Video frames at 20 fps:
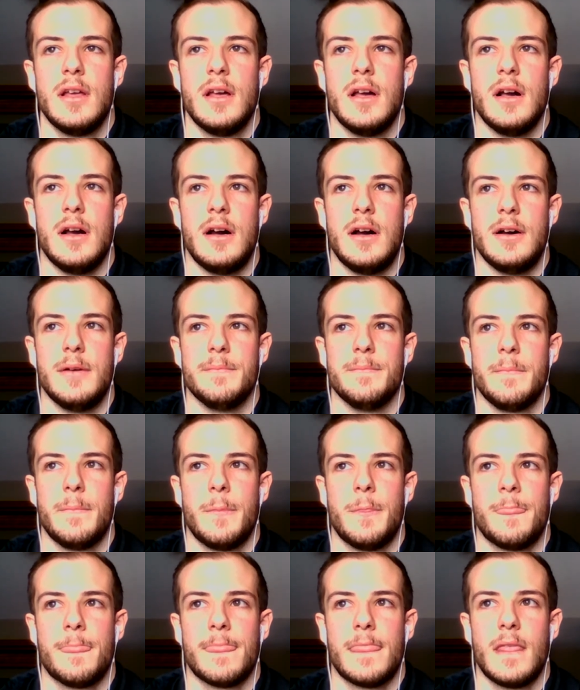
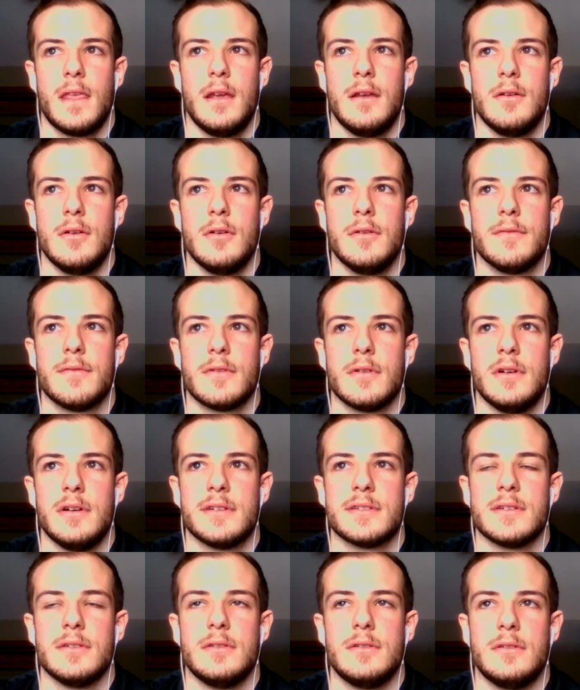And overall, as
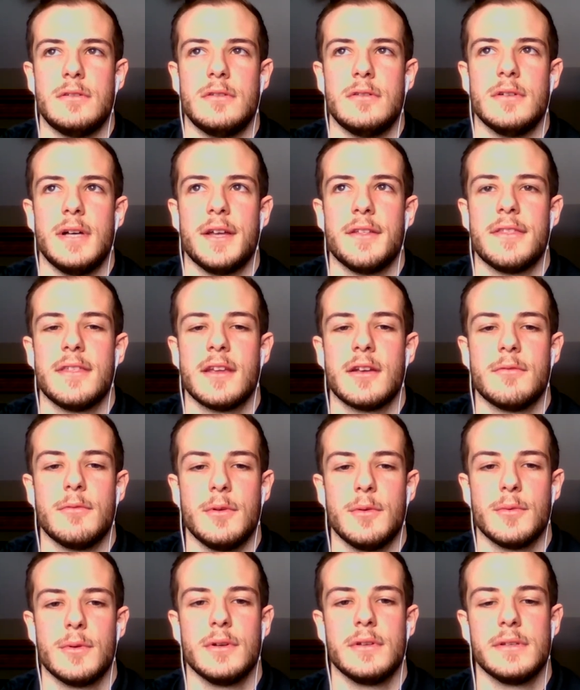a whole, I think we
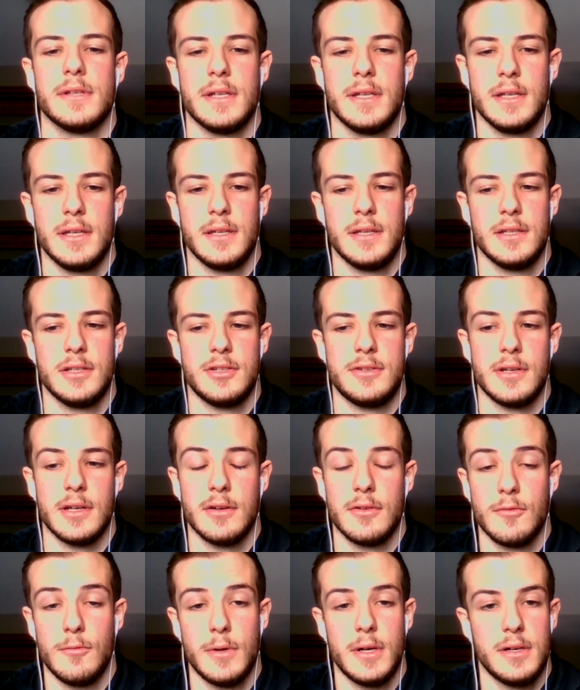really
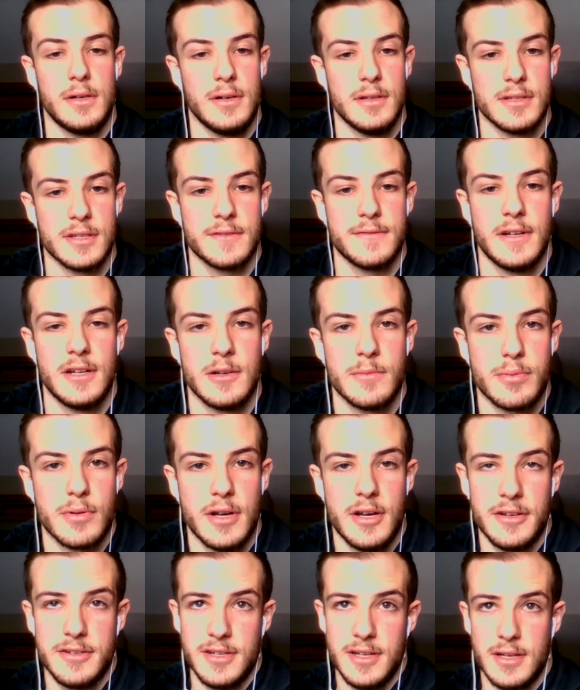gelled well on this final
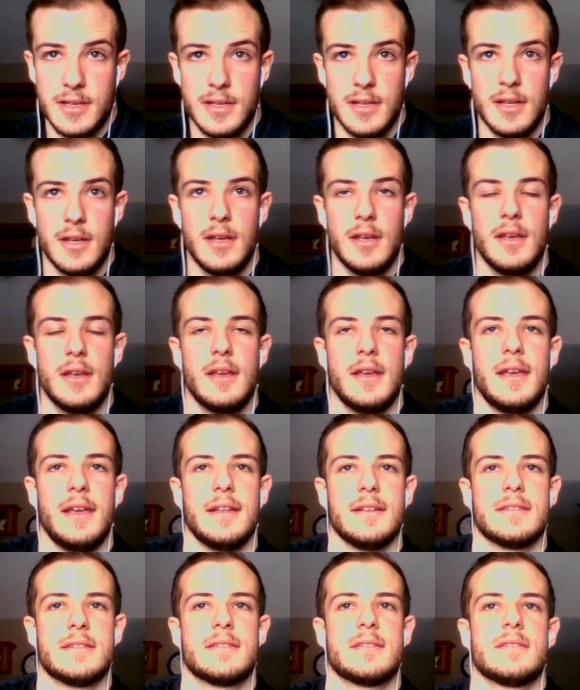project.
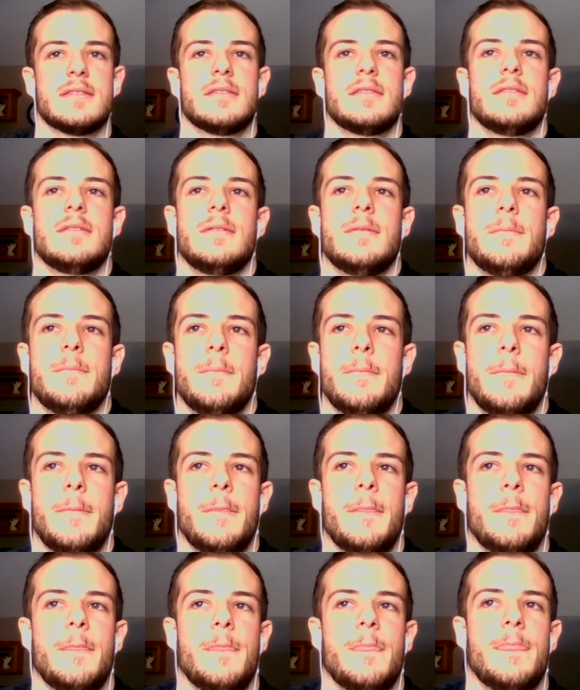It's
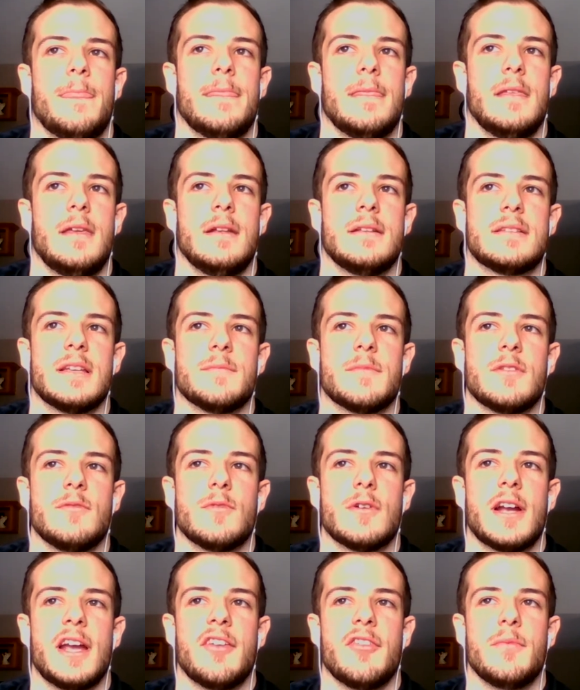something
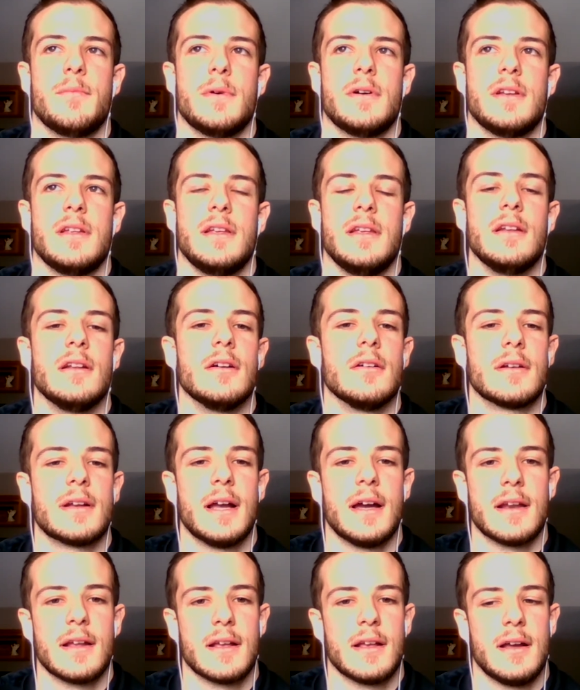where everybody,
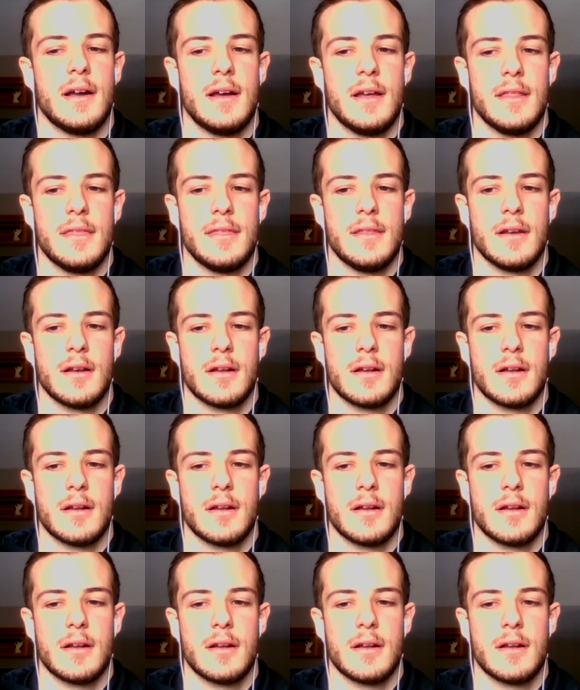kind of got their